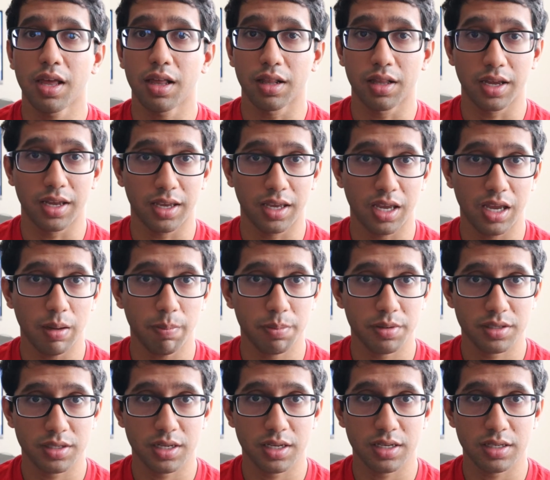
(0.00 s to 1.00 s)
lane keep
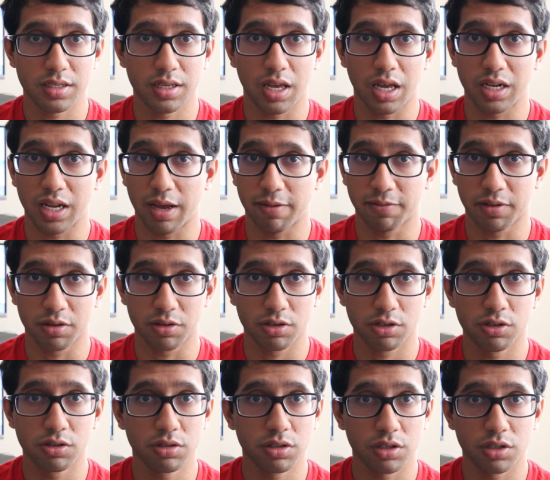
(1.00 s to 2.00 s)
assist, adaptive
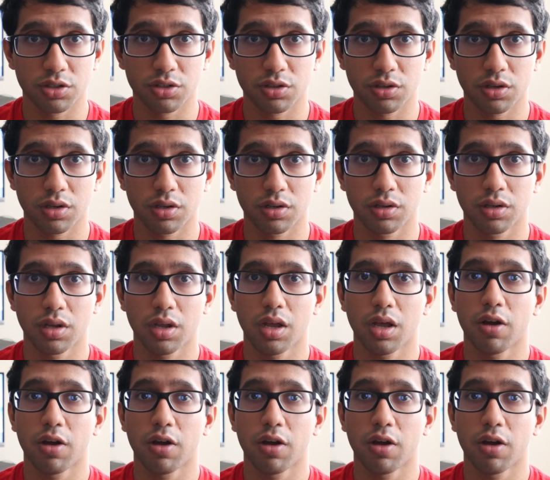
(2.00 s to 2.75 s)
cruise control,